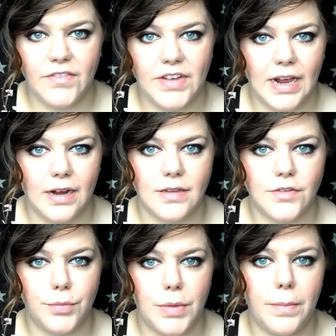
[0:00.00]
I have a
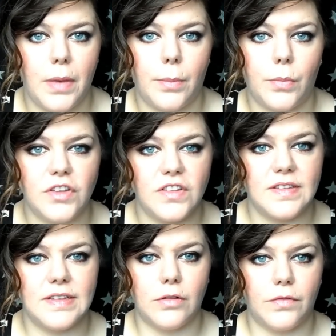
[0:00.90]
necklace from my mum which
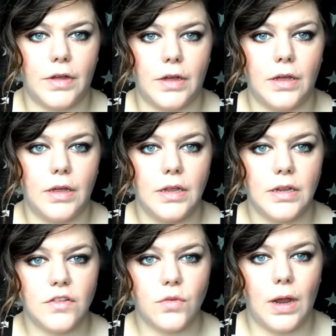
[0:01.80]
is silver,
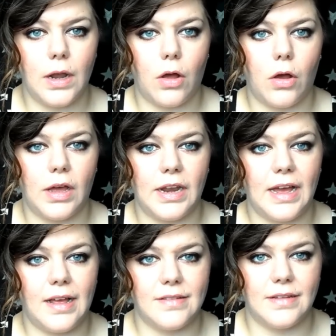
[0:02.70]
it's quite long and
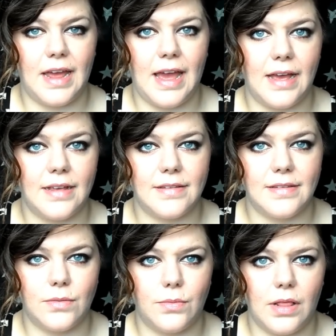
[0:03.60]
it has an
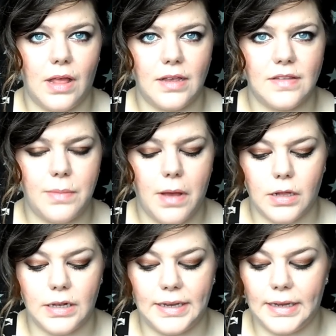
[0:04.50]
S with like
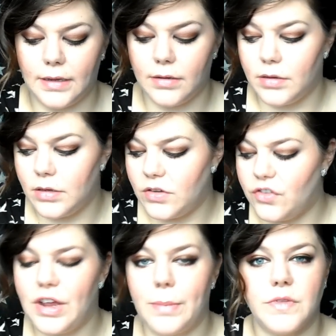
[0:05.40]
sparkly
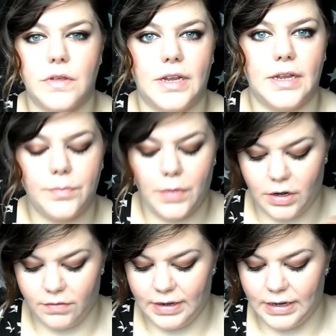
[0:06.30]
gems on it,
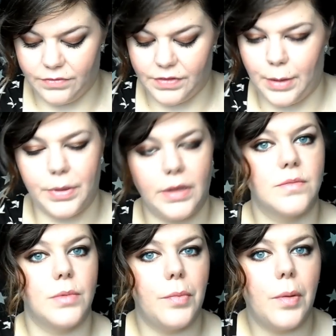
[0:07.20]
and I really love that
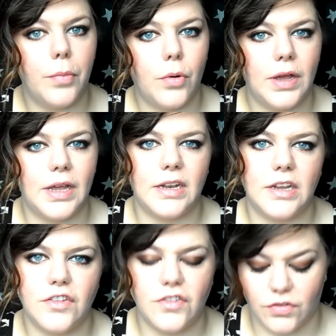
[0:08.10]
because my mum bought it
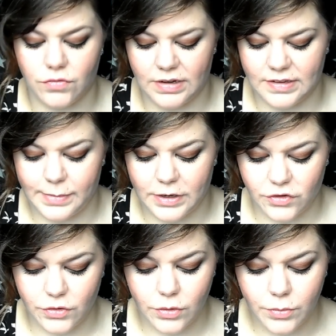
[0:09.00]
and it's just really
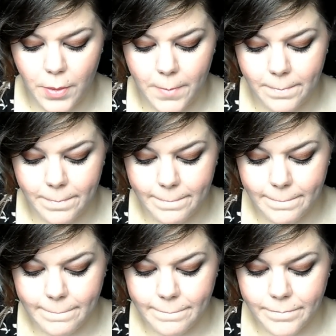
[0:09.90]
special.
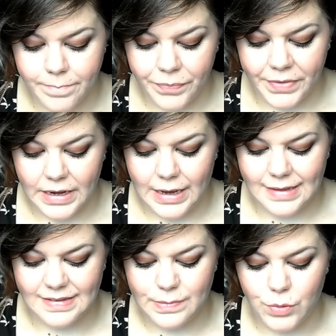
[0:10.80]

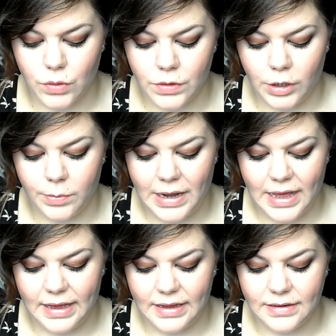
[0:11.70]
Last sport that you
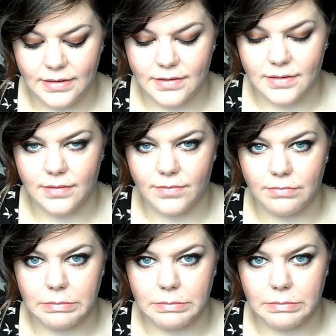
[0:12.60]
played?